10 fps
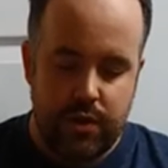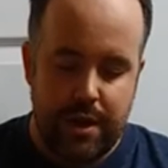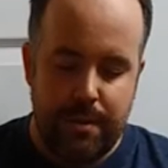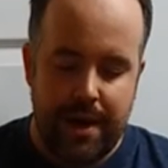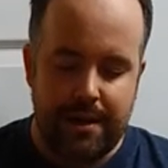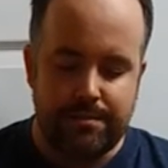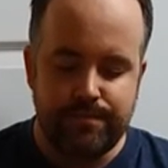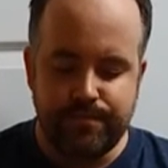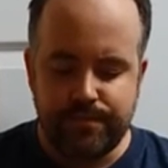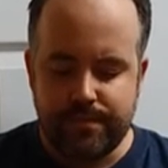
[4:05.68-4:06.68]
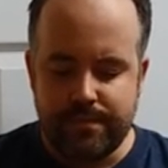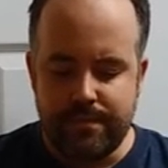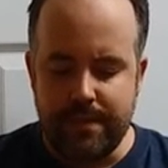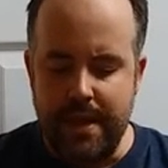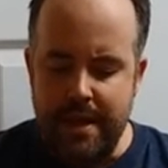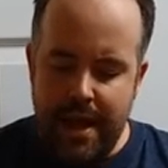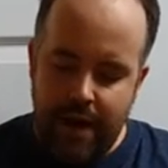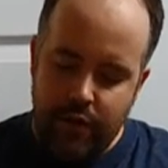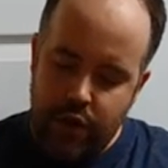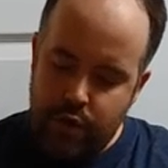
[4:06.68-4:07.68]
on eBay.
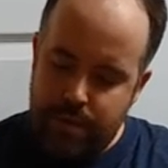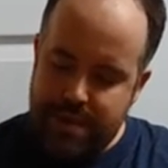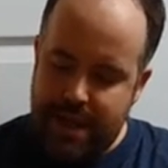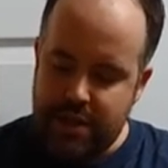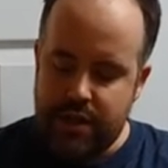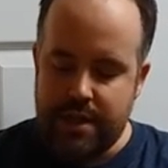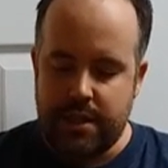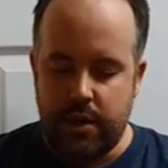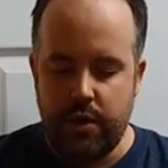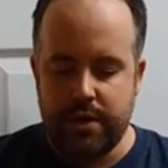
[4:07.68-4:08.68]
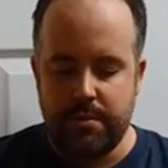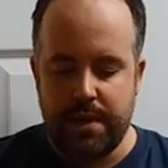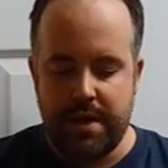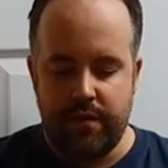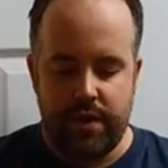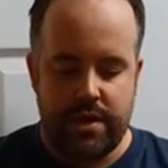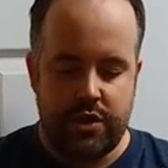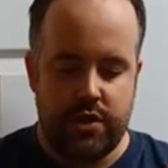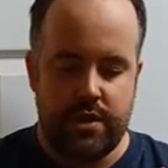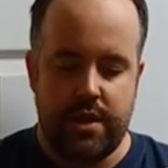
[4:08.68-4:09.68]
I've got a grip attached to this, so it looks a bit different. It's
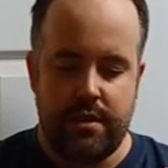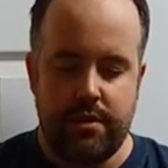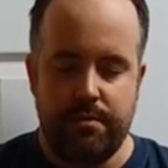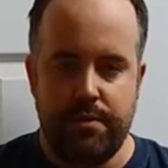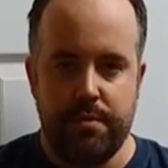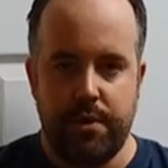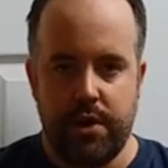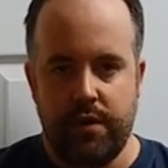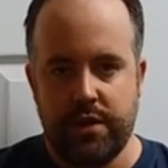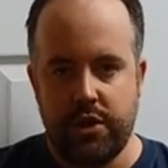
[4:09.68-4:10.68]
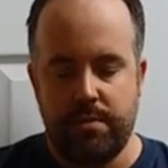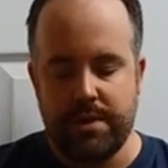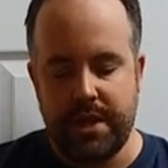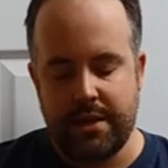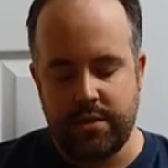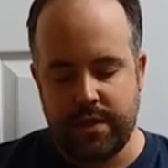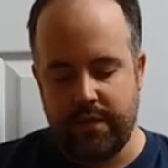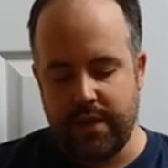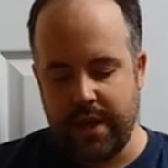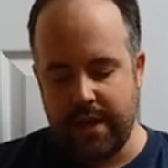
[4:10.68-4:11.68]
just the, the, the body on the top is the actual
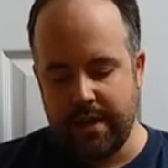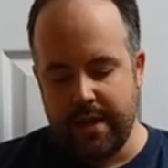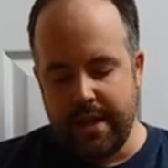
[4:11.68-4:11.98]
7D.